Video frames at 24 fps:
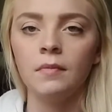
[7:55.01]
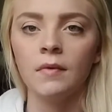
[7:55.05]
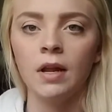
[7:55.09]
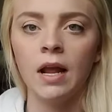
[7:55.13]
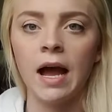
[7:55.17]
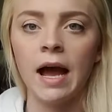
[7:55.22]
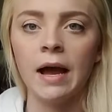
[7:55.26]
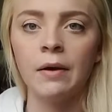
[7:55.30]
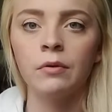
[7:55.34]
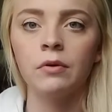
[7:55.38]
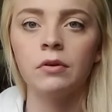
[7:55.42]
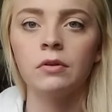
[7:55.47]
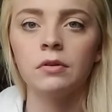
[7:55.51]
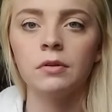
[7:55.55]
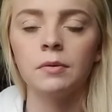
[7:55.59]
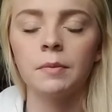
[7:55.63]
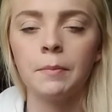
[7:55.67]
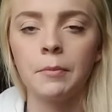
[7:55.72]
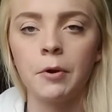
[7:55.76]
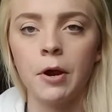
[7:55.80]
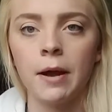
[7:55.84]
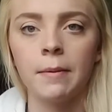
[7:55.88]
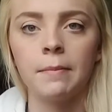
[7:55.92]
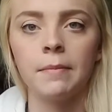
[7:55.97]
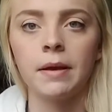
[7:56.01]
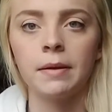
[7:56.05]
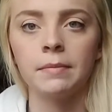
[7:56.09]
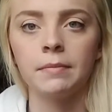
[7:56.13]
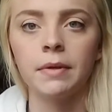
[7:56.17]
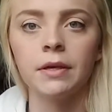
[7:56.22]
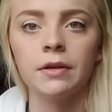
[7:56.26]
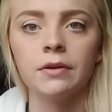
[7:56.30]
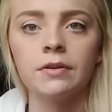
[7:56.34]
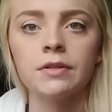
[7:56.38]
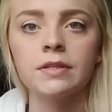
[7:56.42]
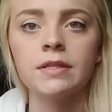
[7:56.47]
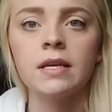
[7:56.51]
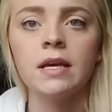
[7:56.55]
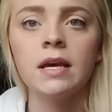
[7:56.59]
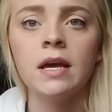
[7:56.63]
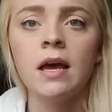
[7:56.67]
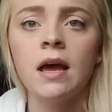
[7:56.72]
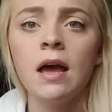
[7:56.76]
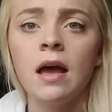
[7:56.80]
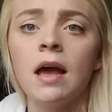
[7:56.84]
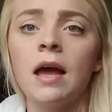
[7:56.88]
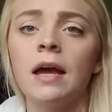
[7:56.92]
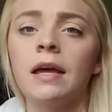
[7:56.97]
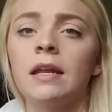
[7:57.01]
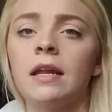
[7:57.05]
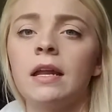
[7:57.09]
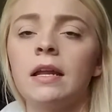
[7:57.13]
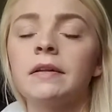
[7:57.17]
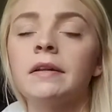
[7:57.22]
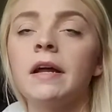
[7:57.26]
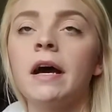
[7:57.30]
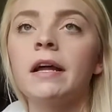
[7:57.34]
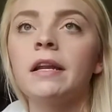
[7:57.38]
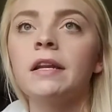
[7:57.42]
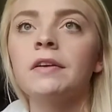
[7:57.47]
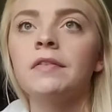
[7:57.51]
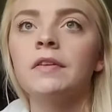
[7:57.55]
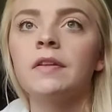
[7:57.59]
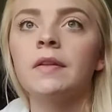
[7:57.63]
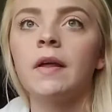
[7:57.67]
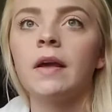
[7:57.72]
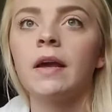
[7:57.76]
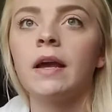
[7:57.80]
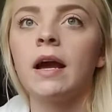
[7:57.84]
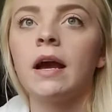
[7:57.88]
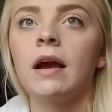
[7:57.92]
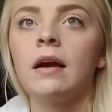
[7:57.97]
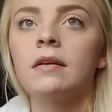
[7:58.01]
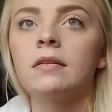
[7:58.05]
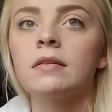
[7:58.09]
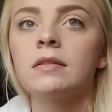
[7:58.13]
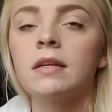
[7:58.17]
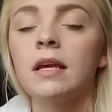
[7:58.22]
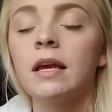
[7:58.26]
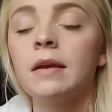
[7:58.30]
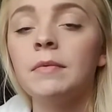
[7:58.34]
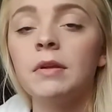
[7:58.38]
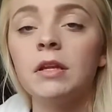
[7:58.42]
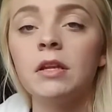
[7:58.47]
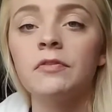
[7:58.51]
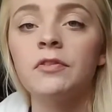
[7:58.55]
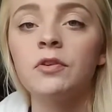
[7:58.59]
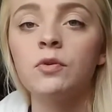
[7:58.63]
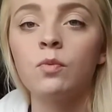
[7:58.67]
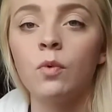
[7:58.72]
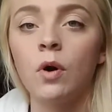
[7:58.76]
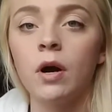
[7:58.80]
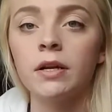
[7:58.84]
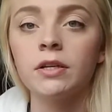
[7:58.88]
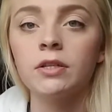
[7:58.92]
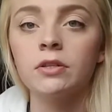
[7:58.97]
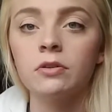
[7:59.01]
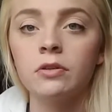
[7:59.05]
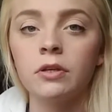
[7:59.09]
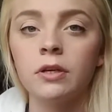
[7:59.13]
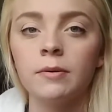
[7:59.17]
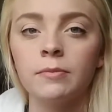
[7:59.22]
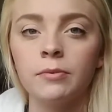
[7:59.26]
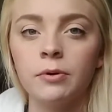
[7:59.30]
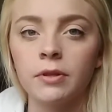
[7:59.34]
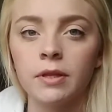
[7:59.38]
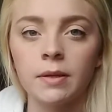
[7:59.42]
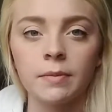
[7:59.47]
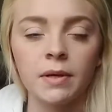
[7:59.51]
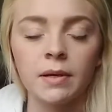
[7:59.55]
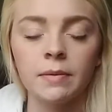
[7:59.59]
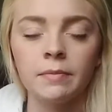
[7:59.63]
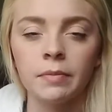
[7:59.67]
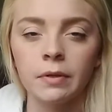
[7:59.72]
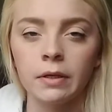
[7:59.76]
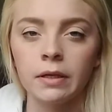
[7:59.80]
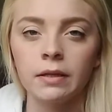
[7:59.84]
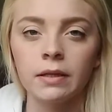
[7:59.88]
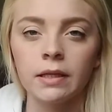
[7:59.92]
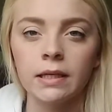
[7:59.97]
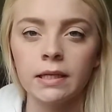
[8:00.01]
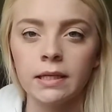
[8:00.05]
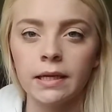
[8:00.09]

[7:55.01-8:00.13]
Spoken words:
I will prep my meals. And not even like, I mean, if you want to, you can put them completely